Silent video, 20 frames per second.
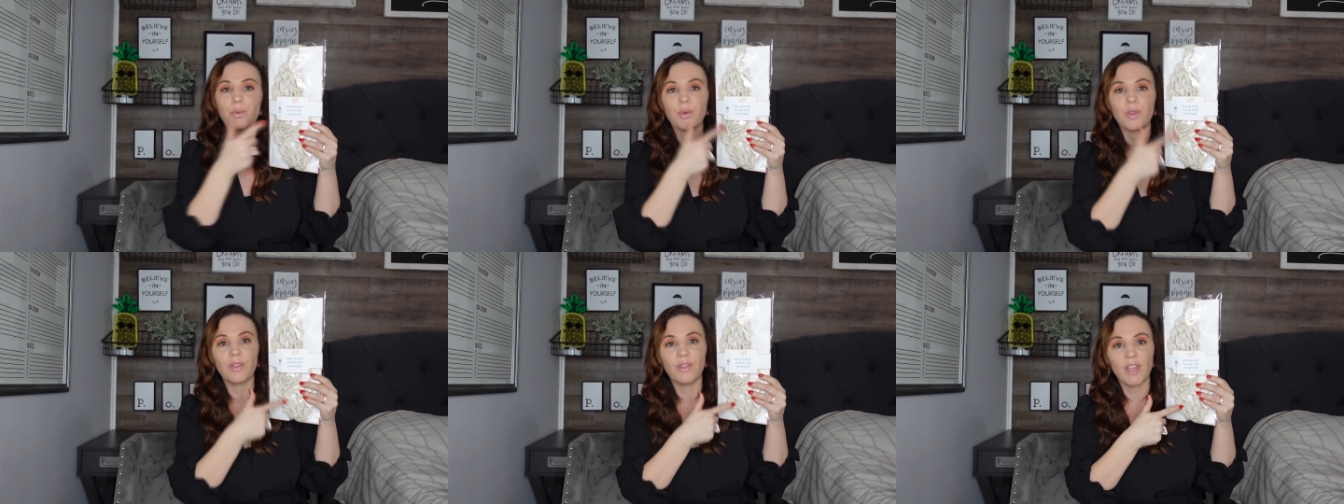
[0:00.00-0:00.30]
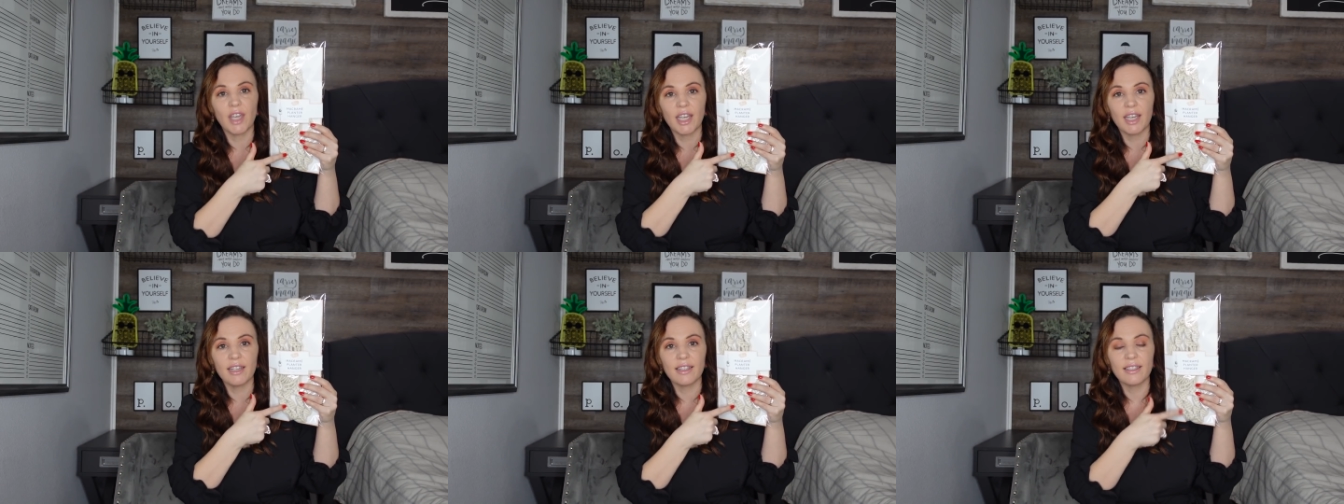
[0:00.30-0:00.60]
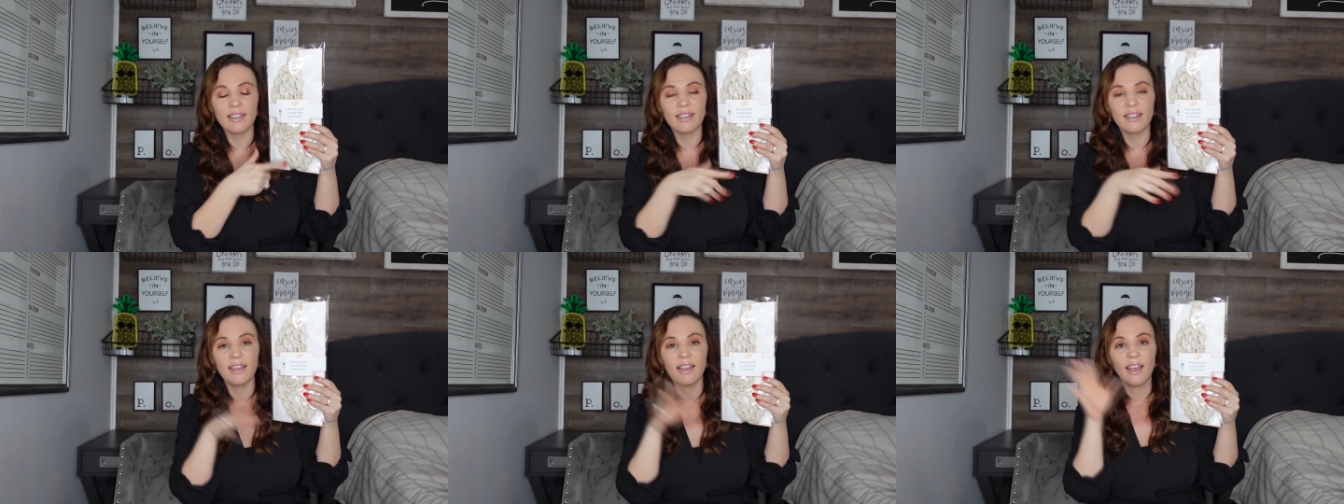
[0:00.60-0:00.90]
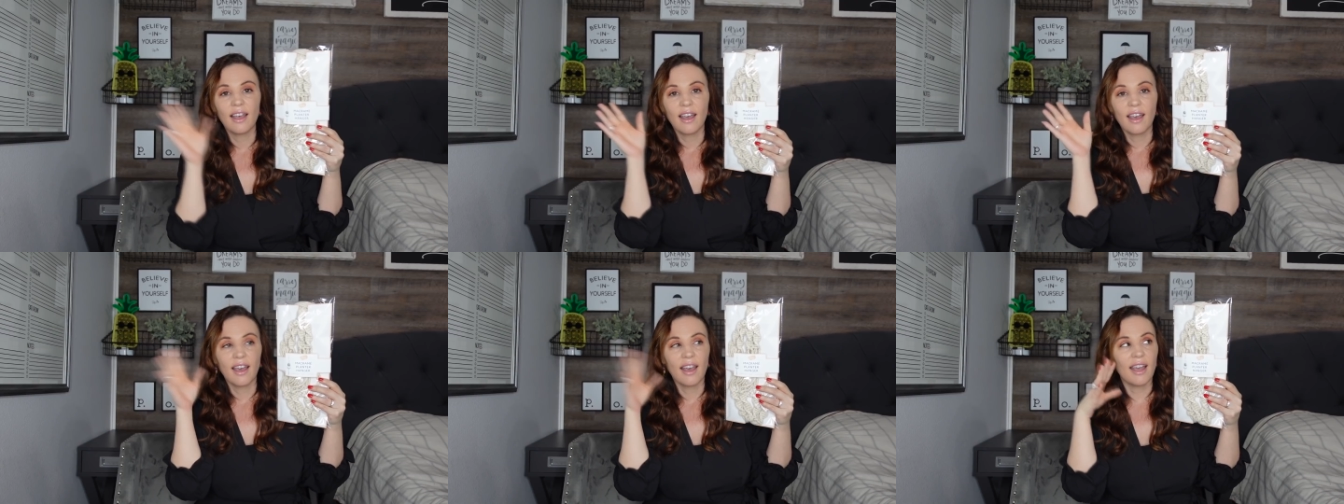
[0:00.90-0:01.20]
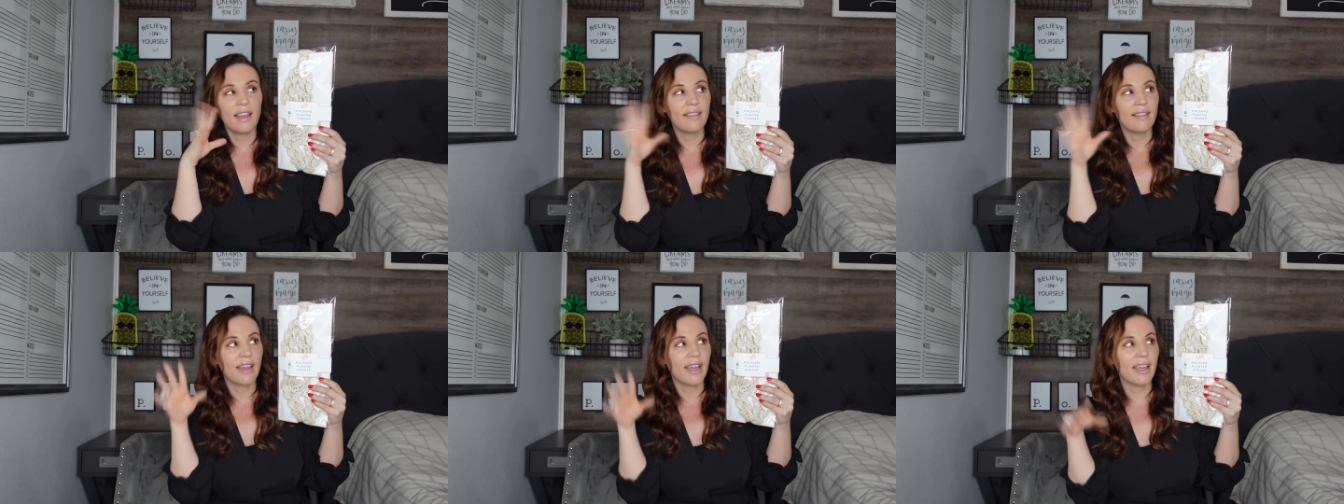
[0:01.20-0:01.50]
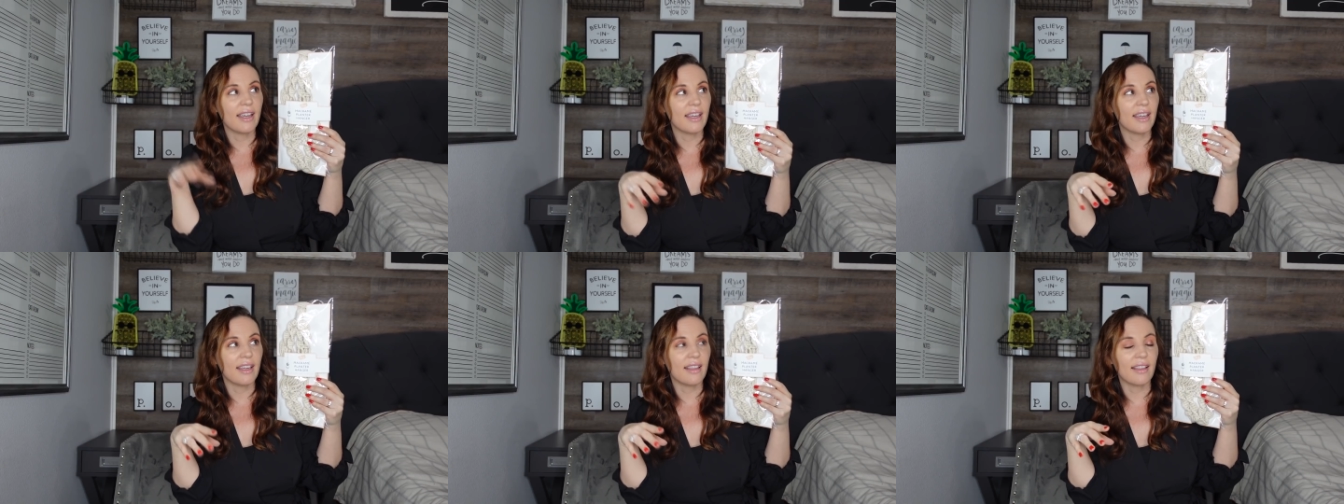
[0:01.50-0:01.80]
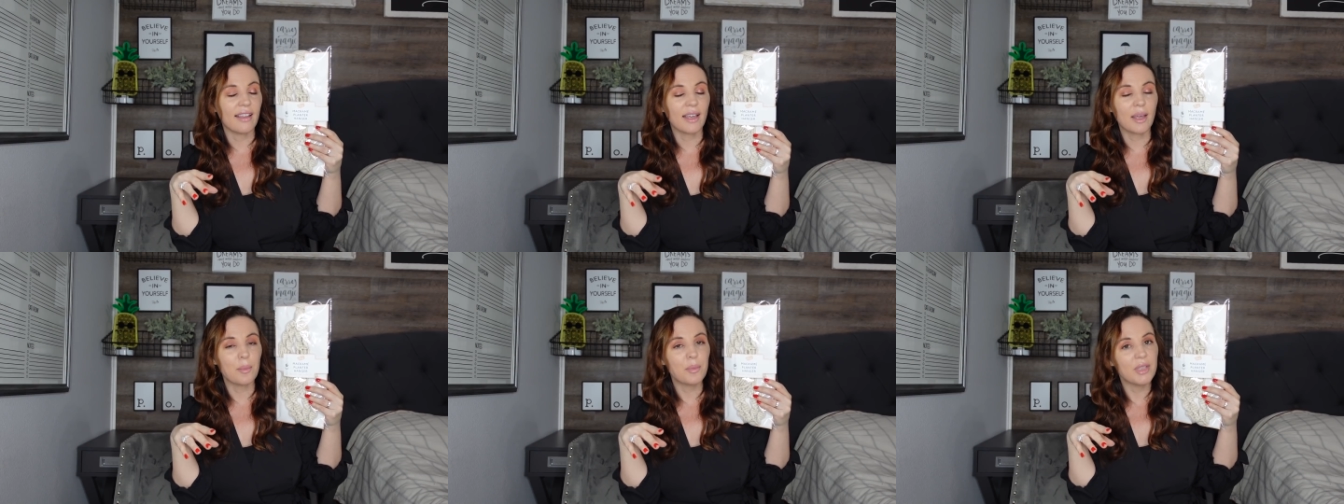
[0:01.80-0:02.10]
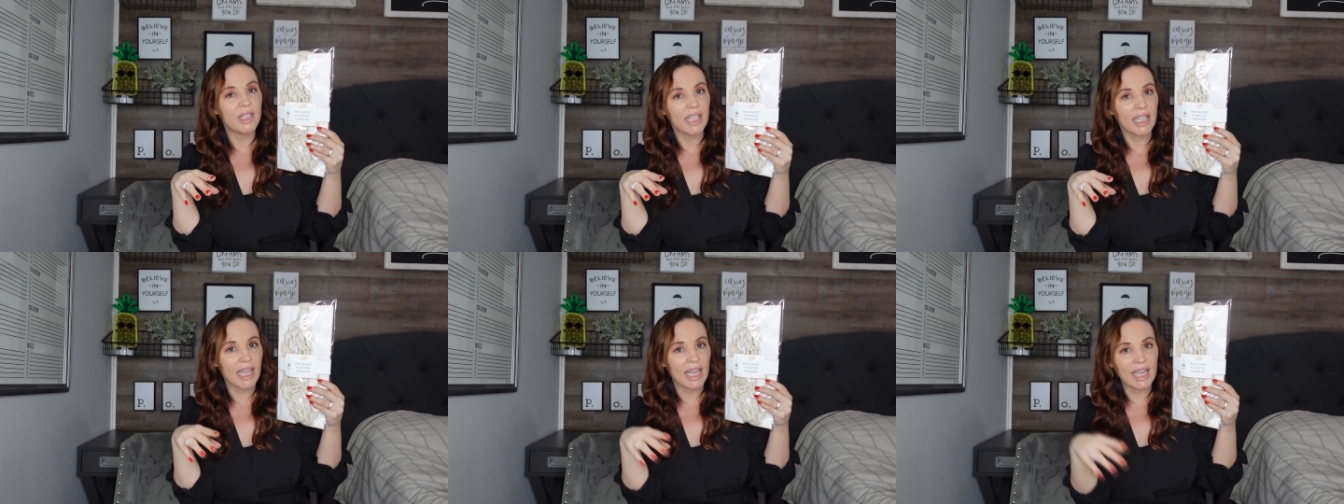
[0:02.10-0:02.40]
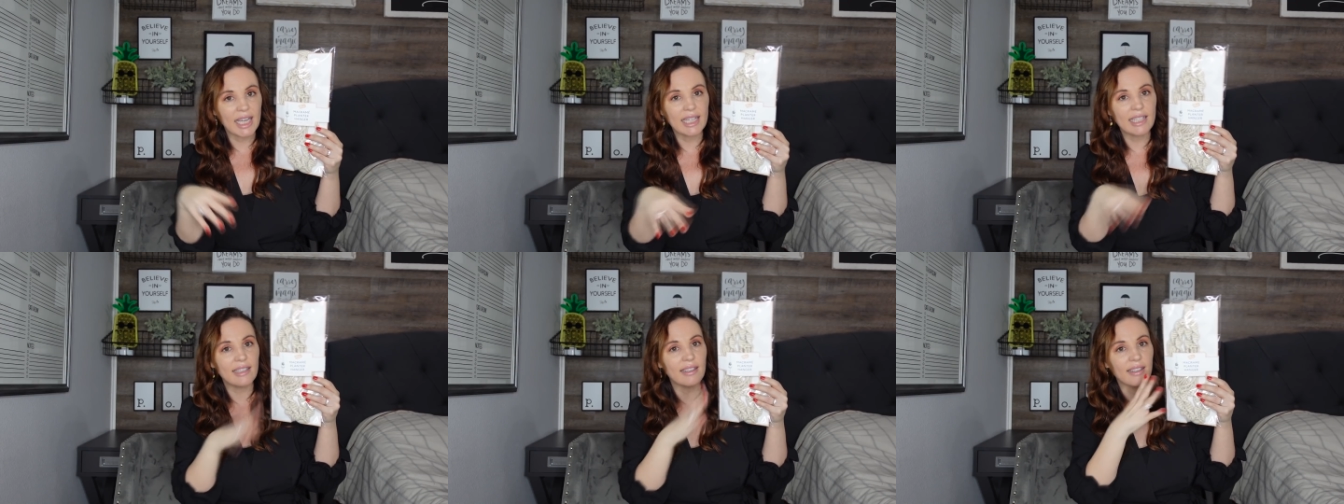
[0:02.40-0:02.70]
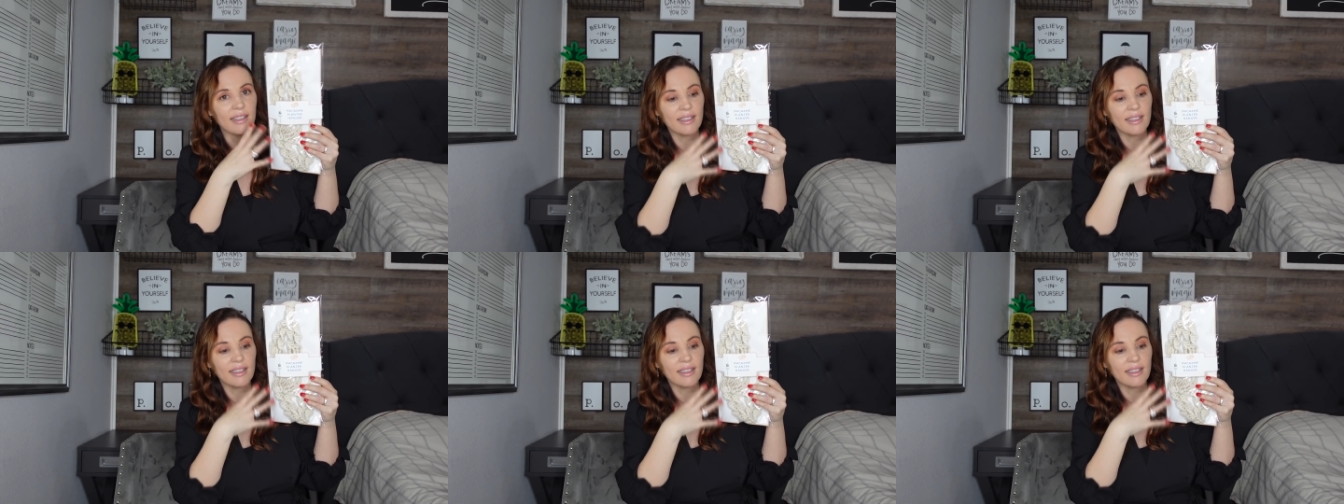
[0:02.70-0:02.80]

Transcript: with this, and like get like a plant.